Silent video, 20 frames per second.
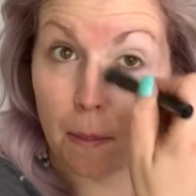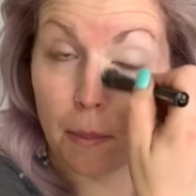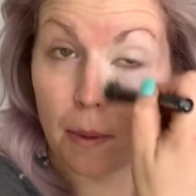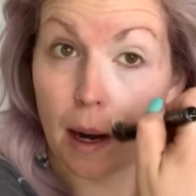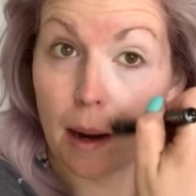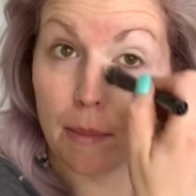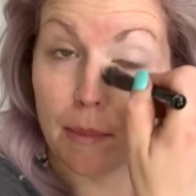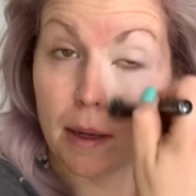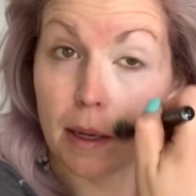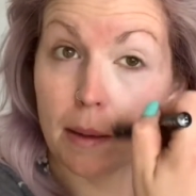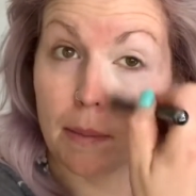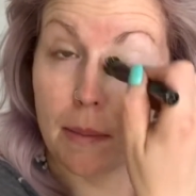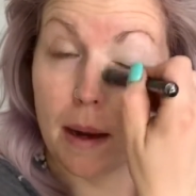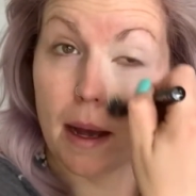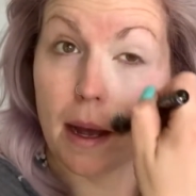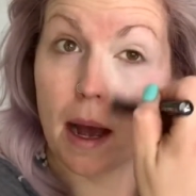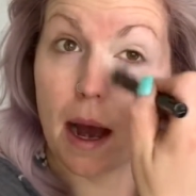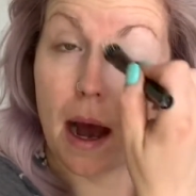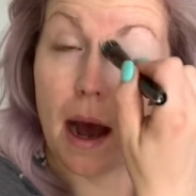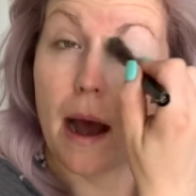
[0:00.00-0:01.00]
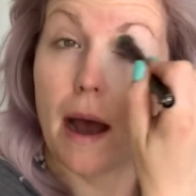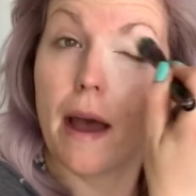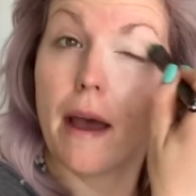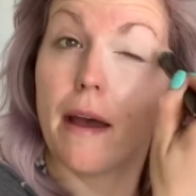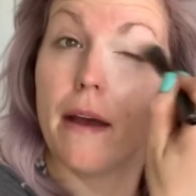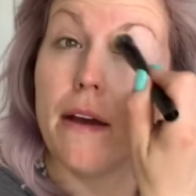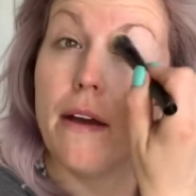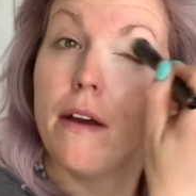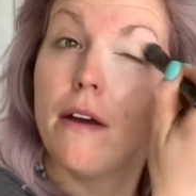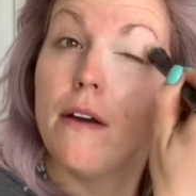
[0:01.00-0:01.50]
prepping my
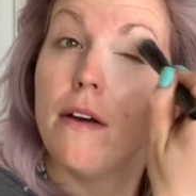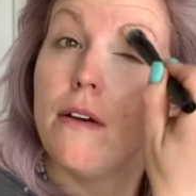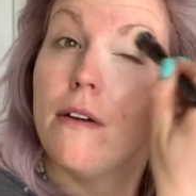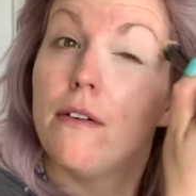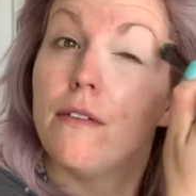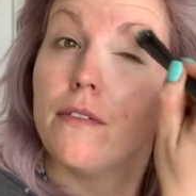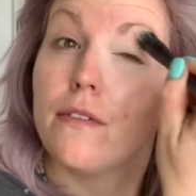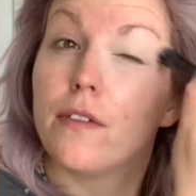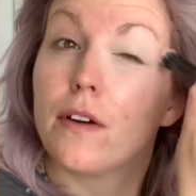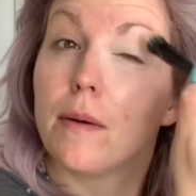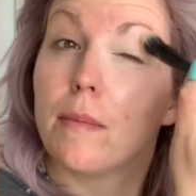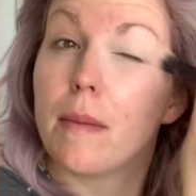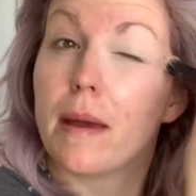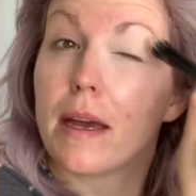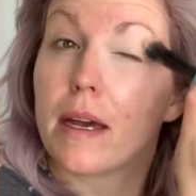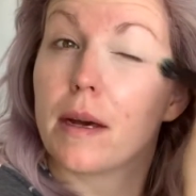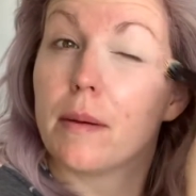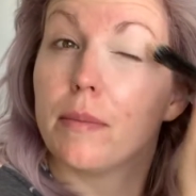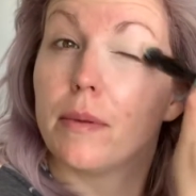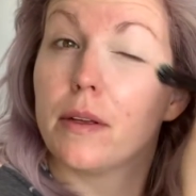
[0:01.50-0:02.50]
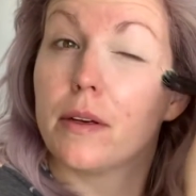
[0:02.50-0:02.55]
eye for makeup